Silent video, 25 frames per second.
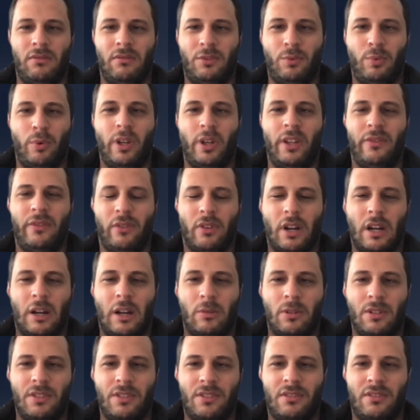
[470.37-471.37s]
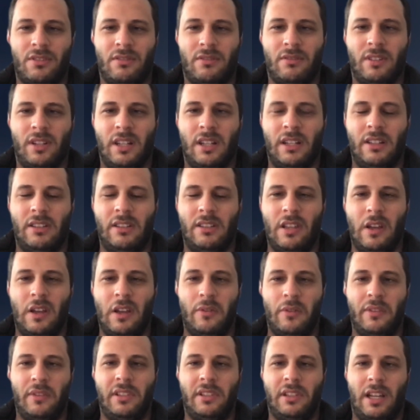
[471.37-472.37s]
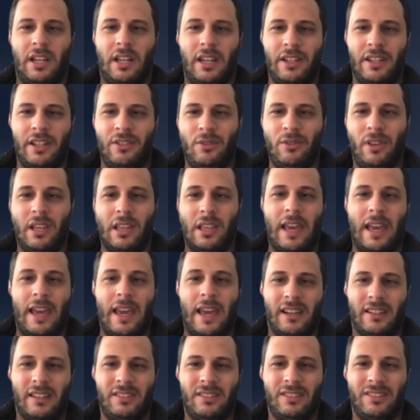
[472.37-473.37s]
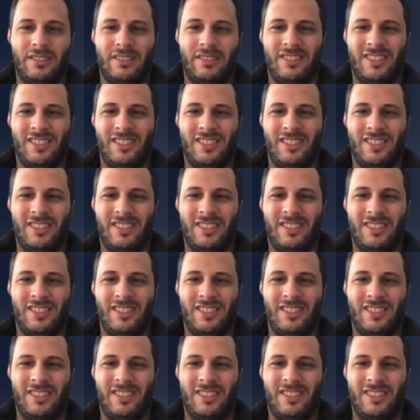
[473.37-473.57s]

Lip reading: 24 hours down the line you get hacked,